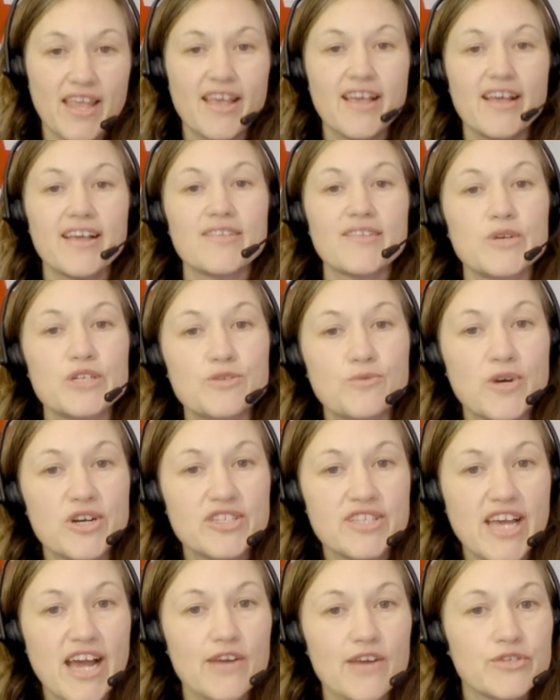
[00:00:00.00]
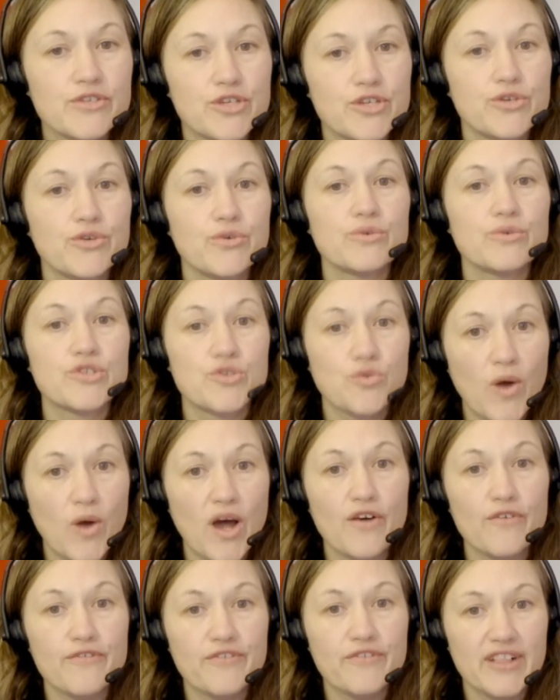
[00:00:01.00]
which works out to
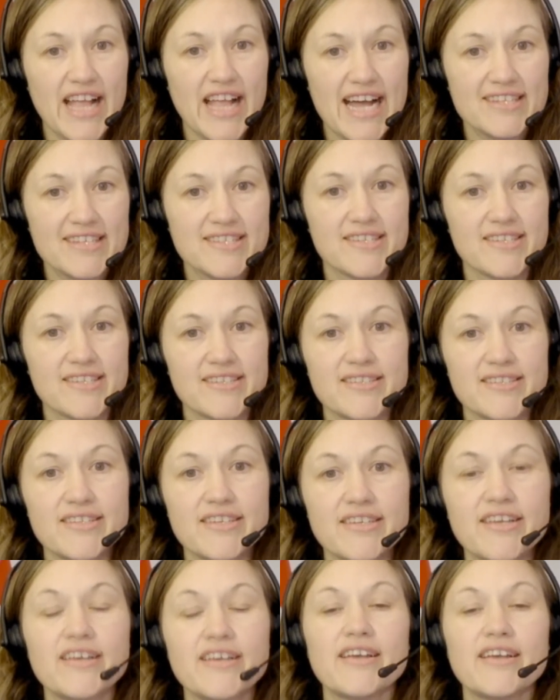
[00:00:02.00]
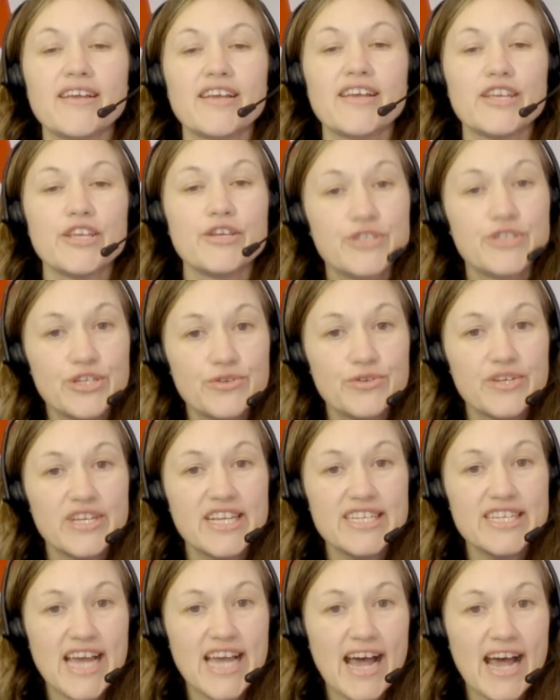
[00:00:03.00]
12 classes. You do
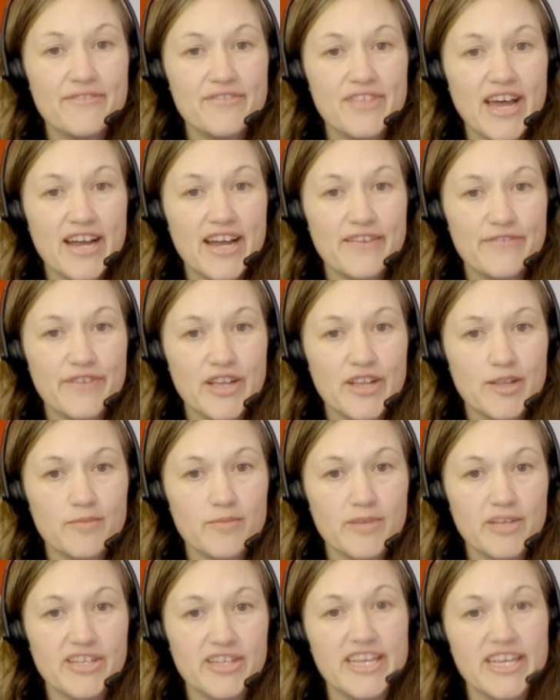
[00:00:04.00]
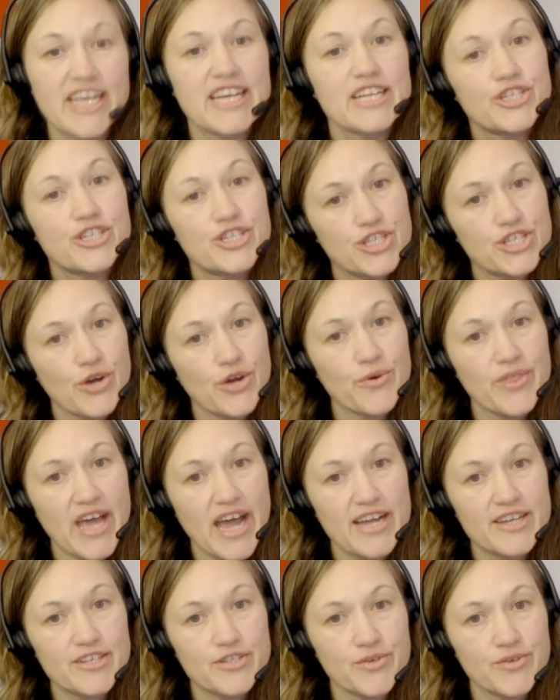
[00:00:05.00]
need to have that availability and show
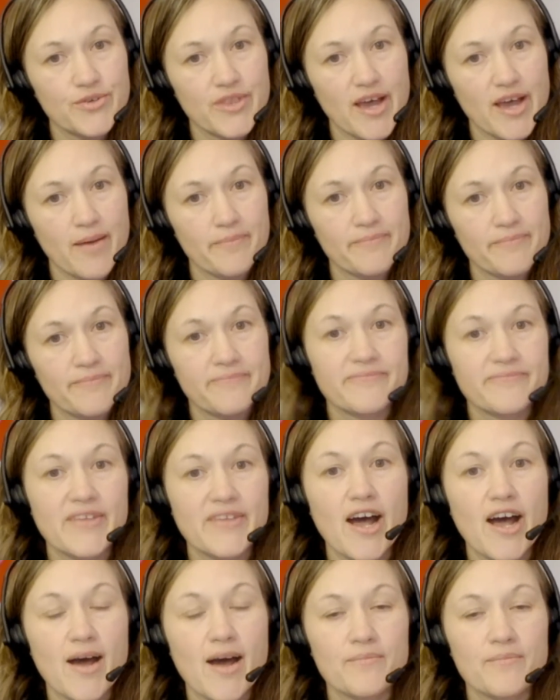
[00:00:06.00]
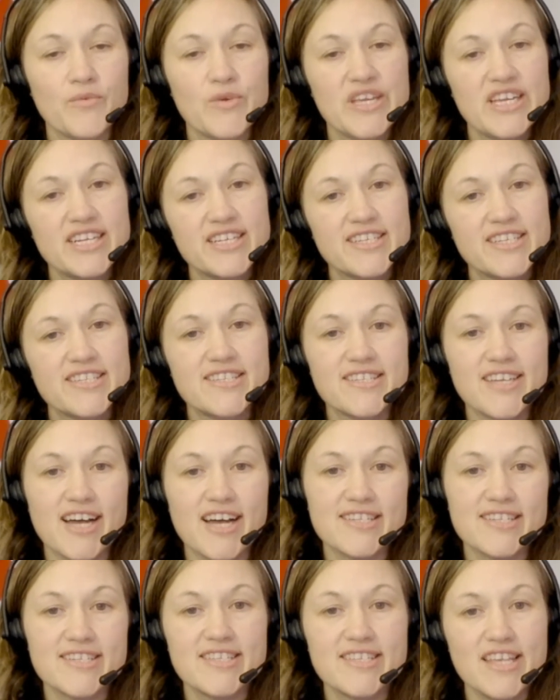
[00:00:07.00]
that to them. We can
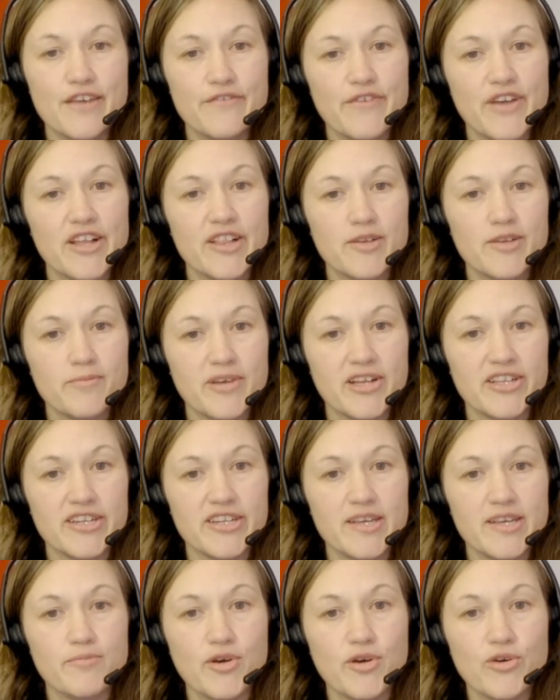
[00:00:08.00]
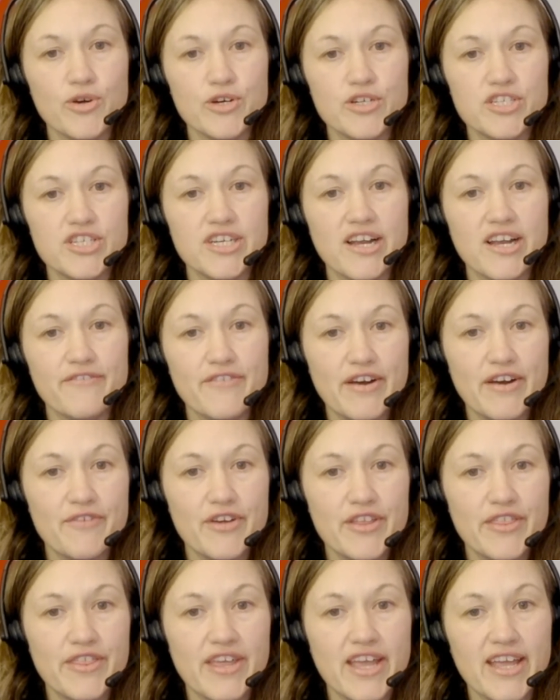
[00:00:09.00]
discuss the availability portion of
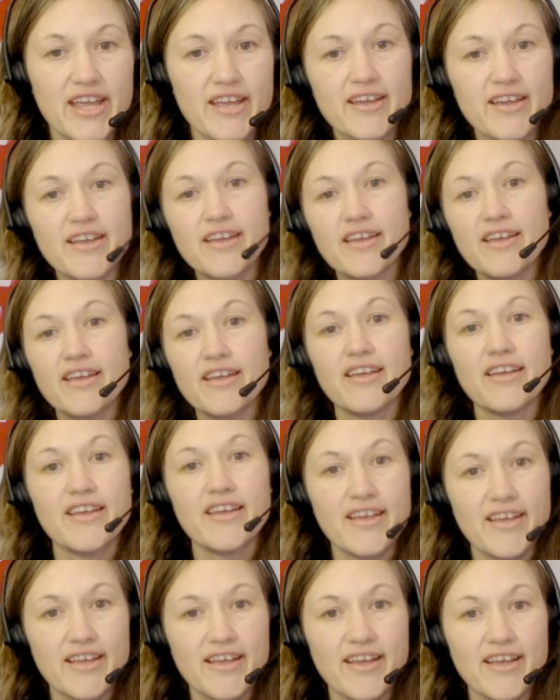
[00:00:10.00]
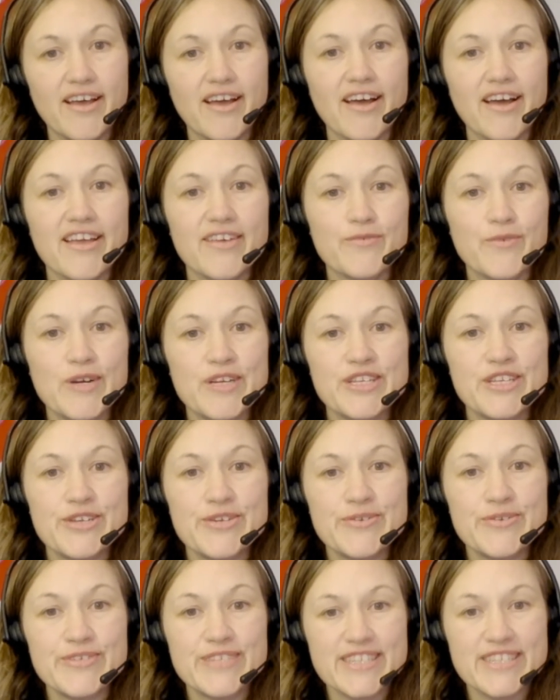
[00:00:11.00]
everything when
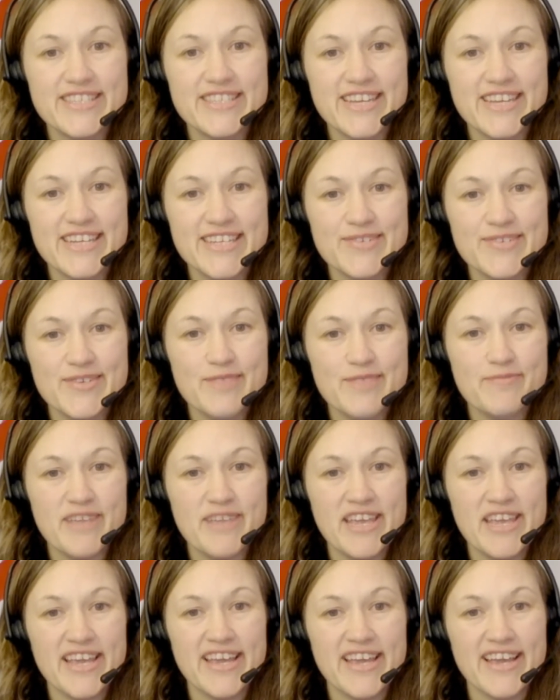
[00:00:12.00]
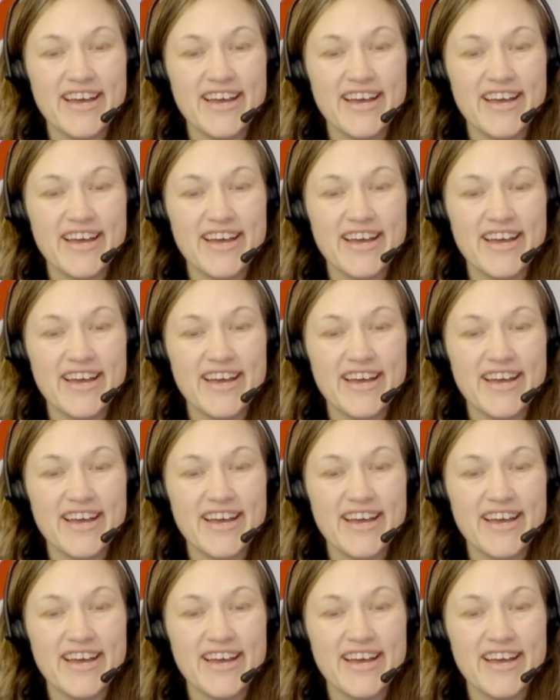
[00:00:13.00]
you discuss with me